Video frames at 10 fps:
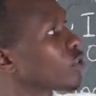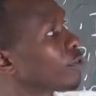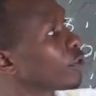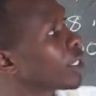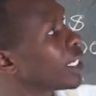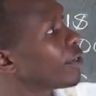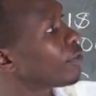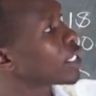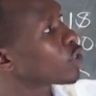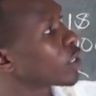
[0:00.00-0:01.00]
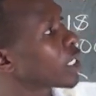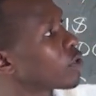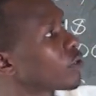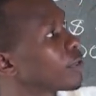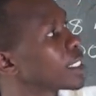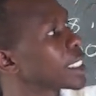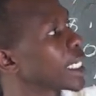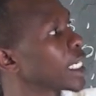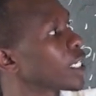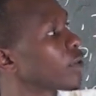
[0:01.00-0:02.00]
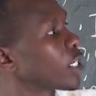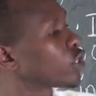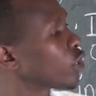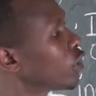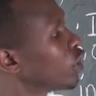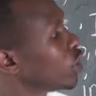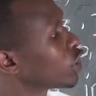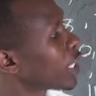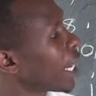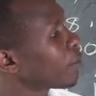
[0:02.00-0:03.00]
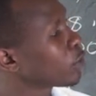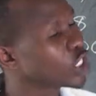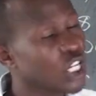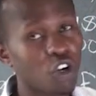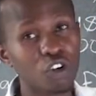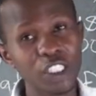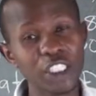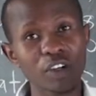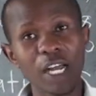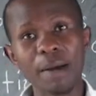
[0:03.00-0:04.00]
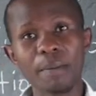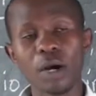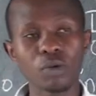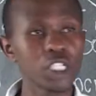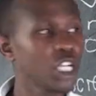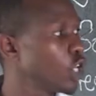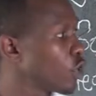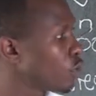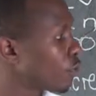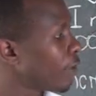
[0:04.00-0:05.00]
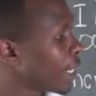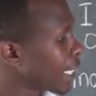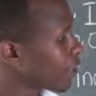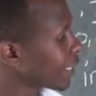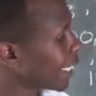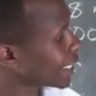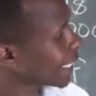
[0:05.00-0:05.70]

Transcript: So if you get the first ratio out of the second ratio times the original amount, you'll find out